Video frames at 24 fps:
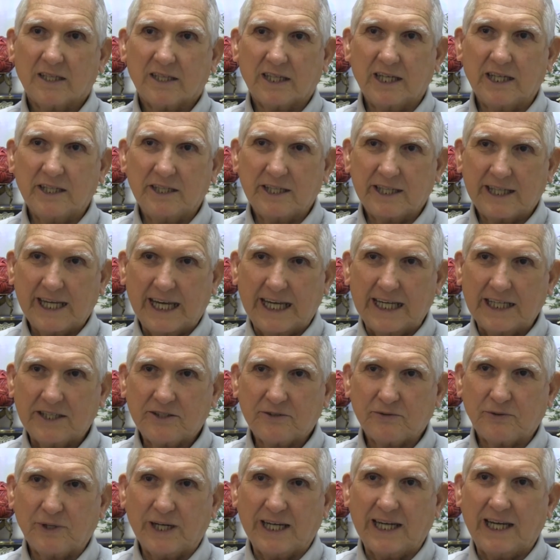getting the
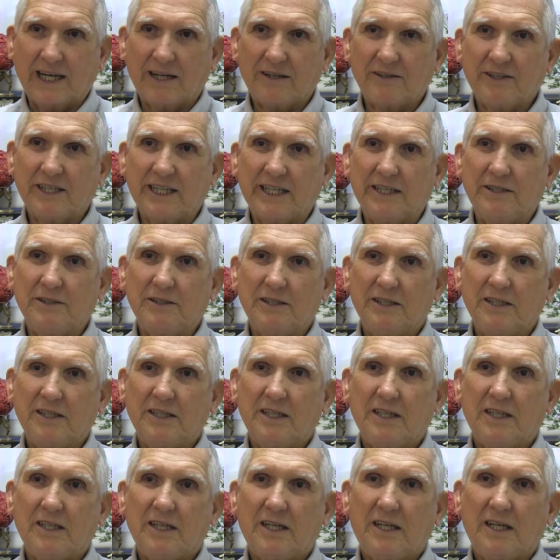cancer out
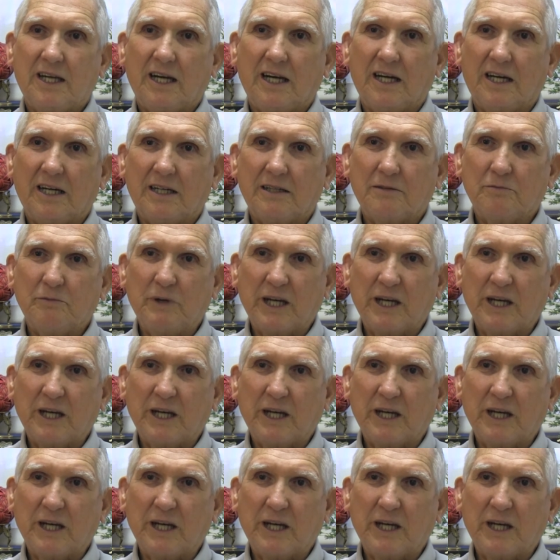and